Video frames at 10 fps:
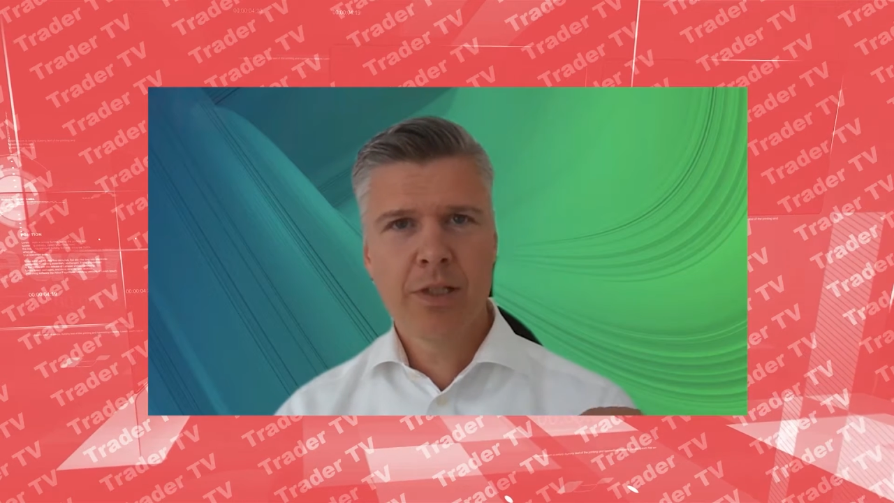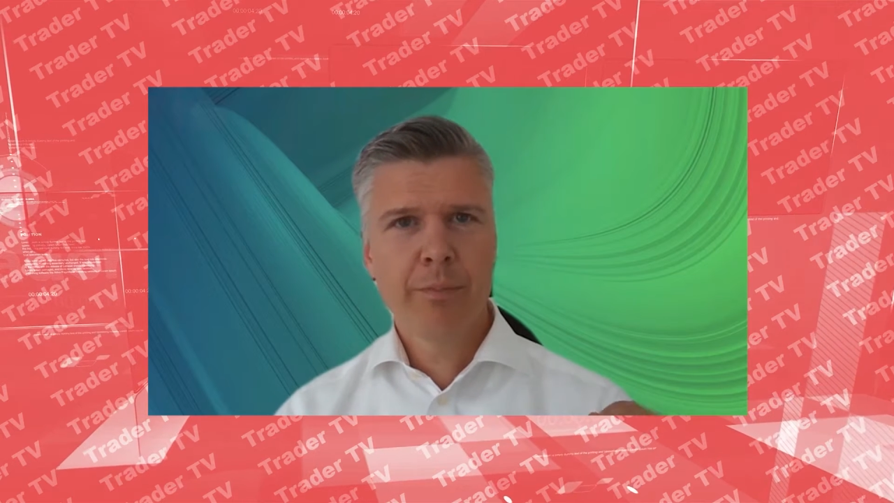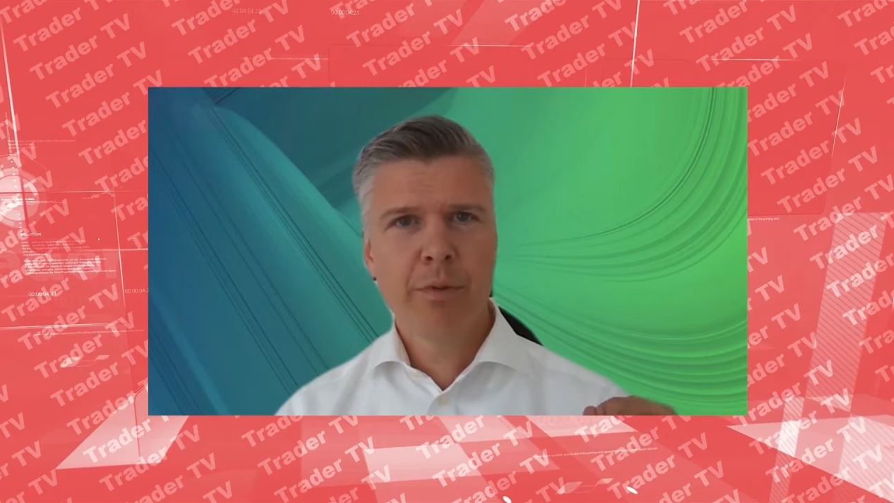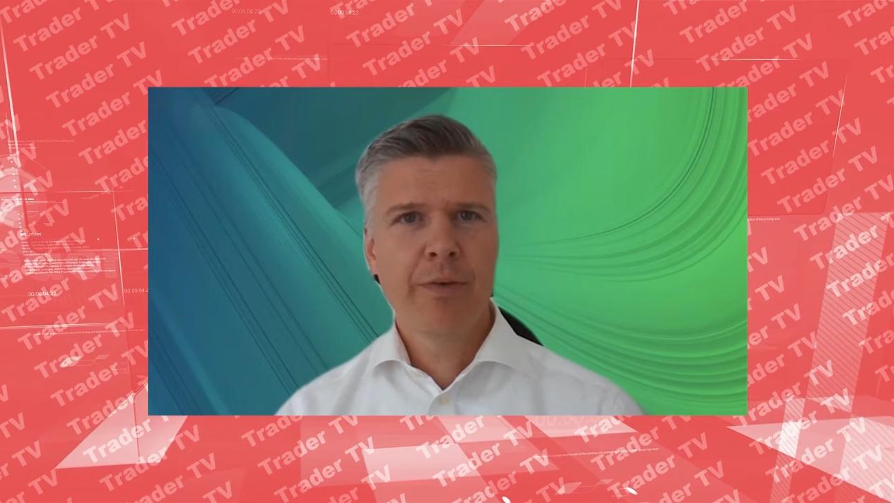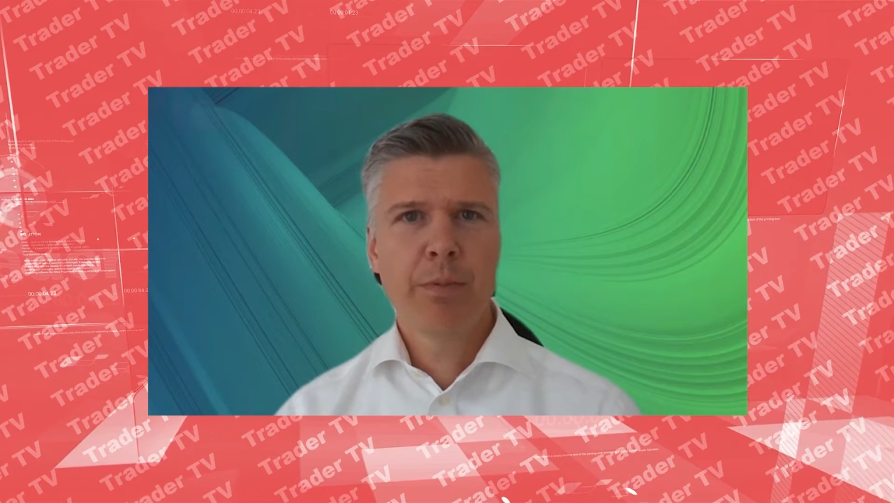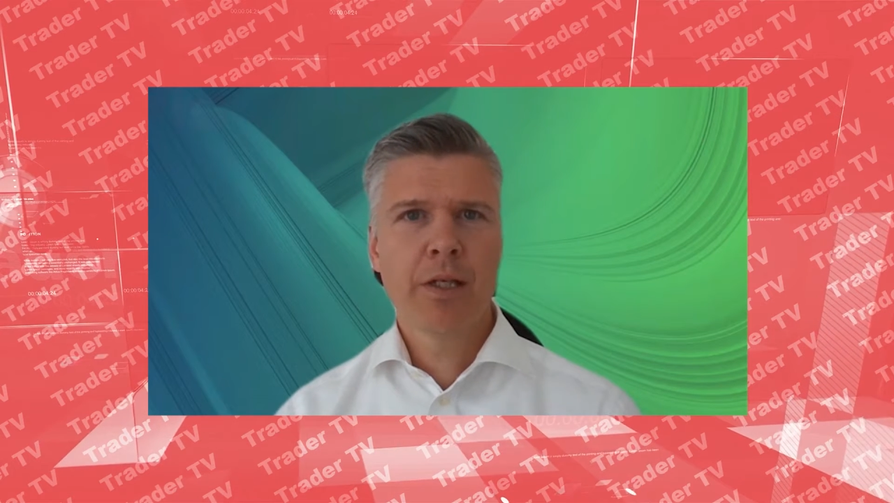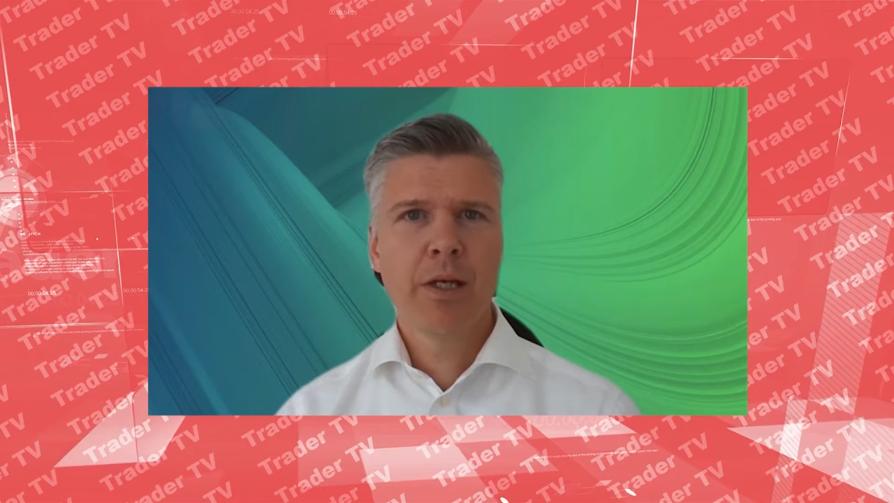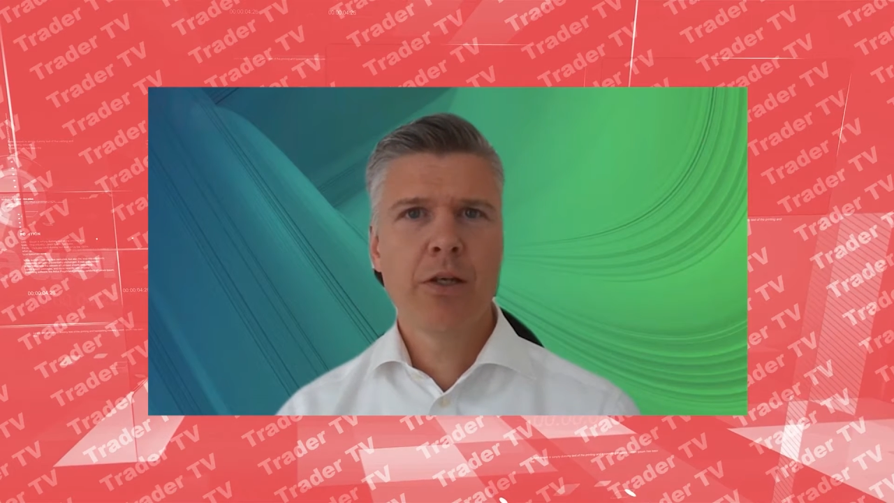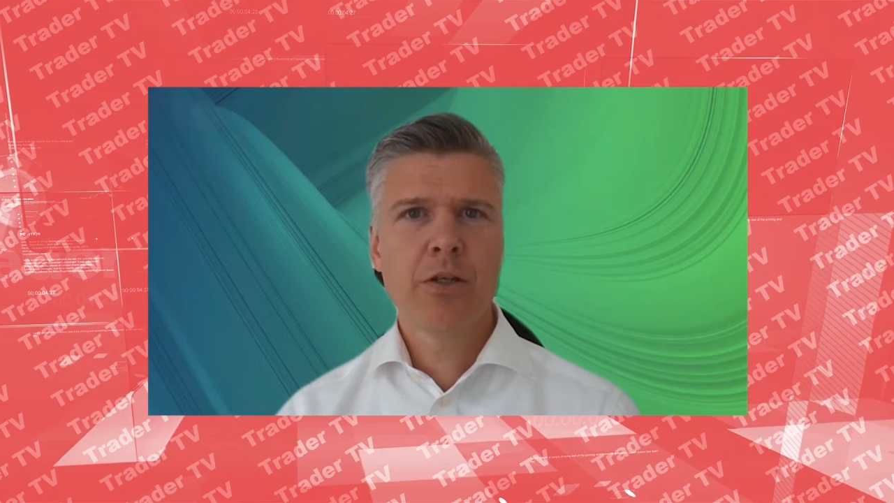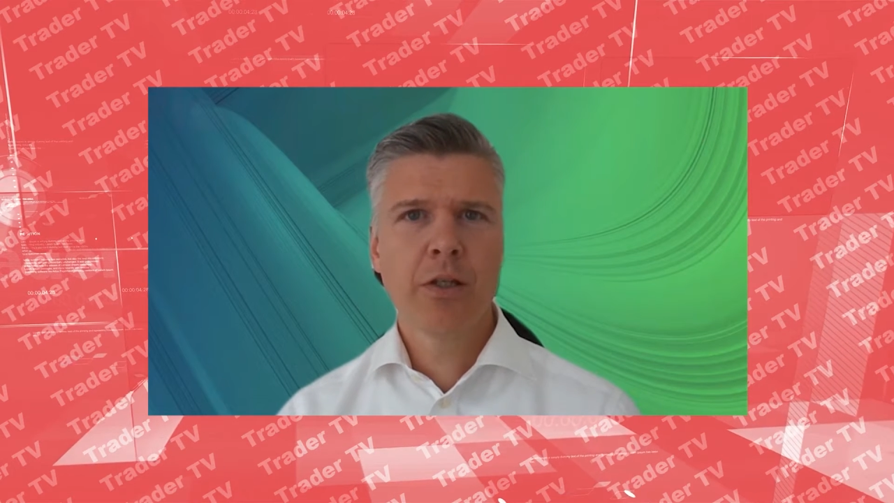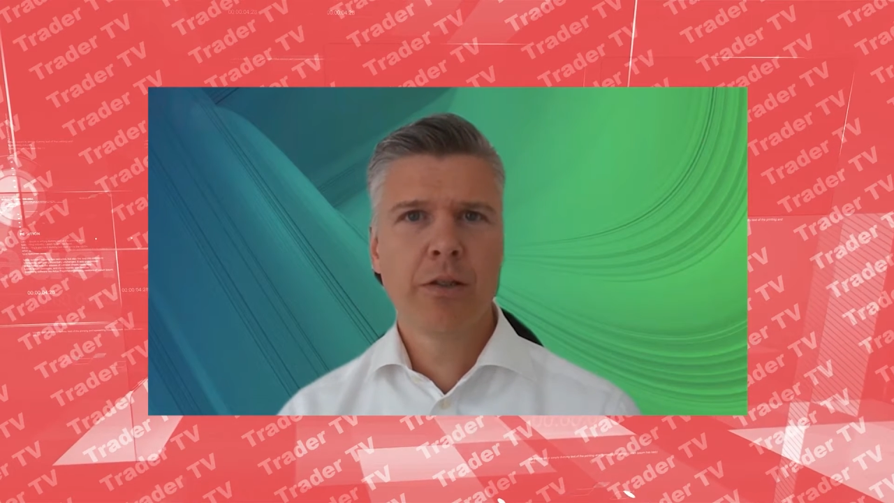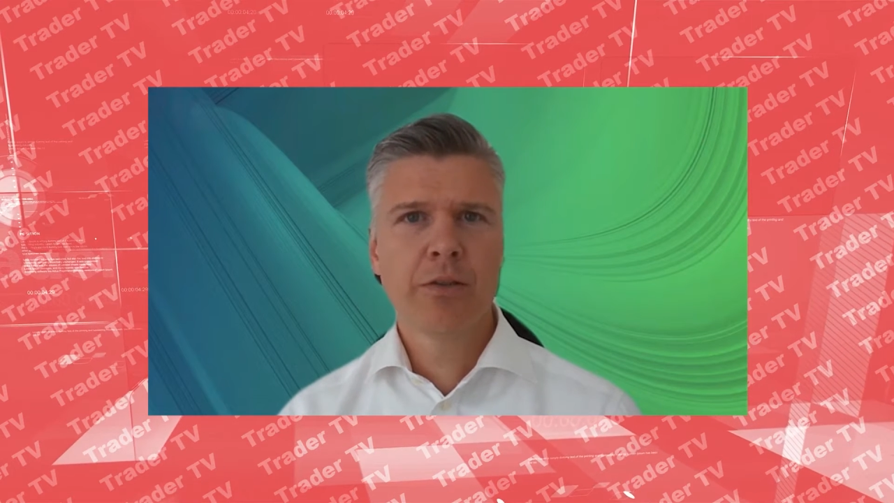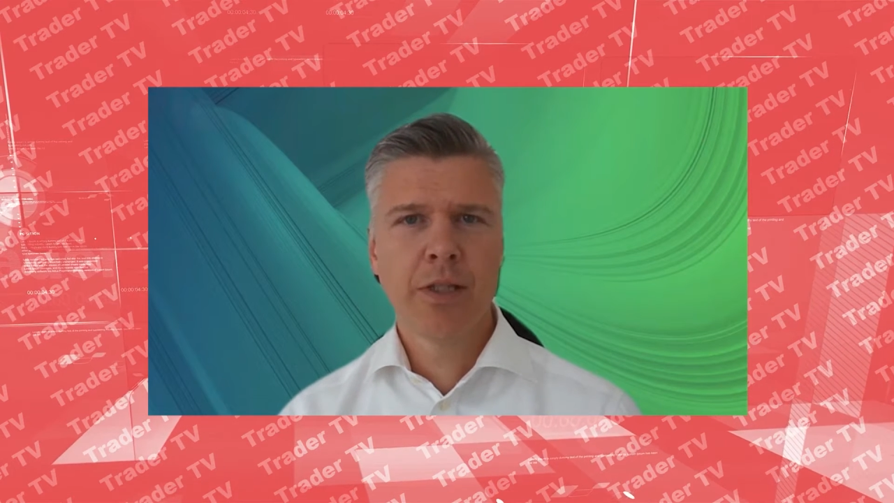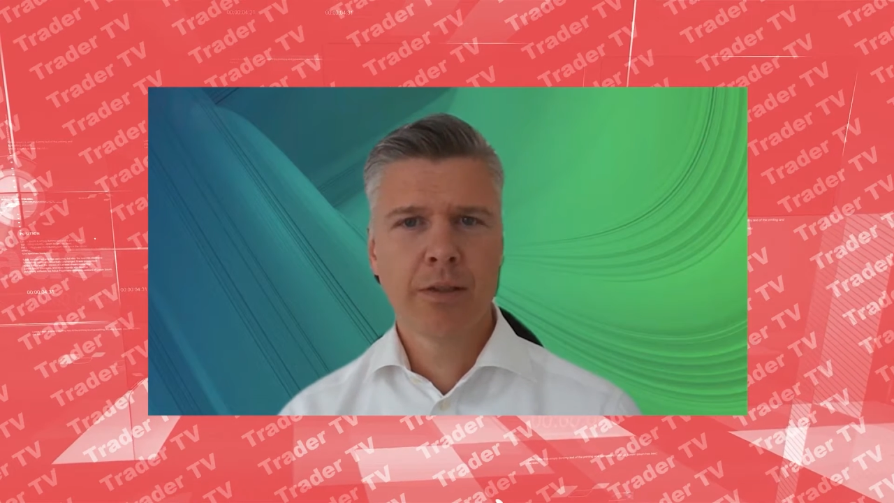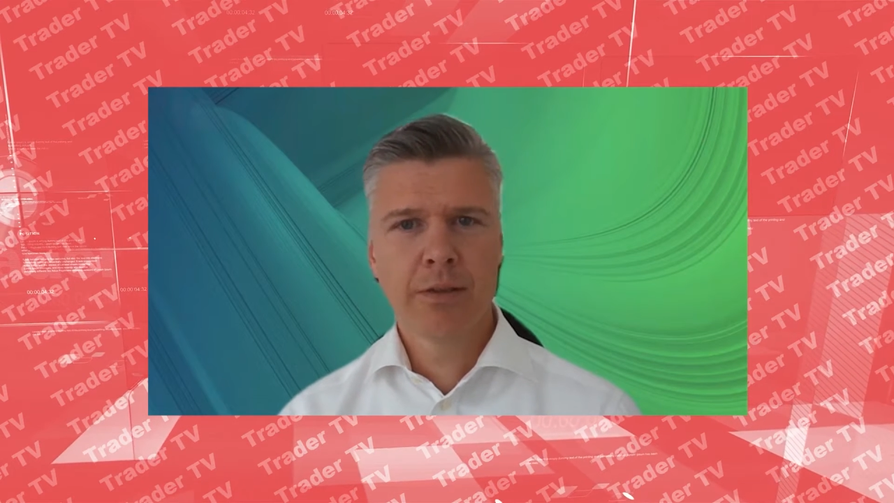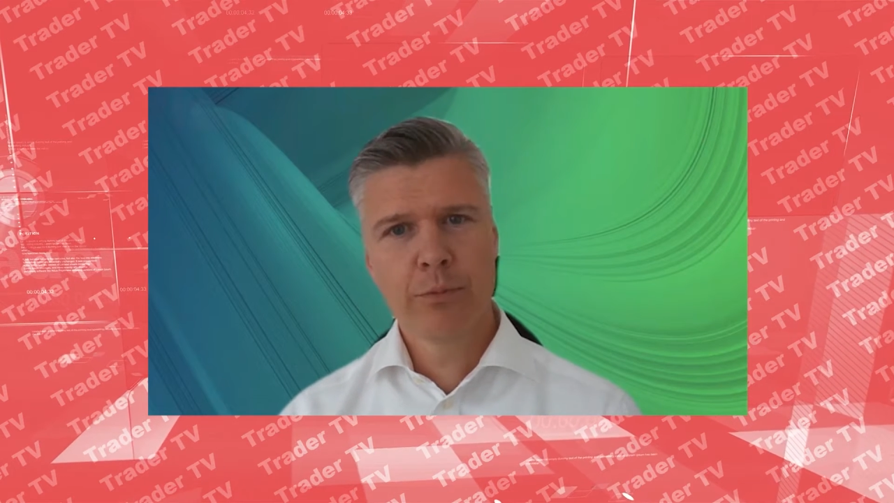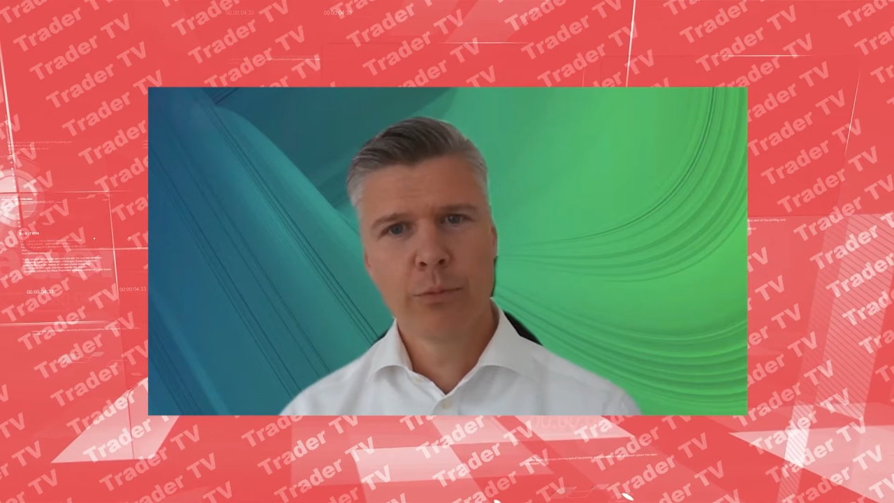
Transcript: type of applications that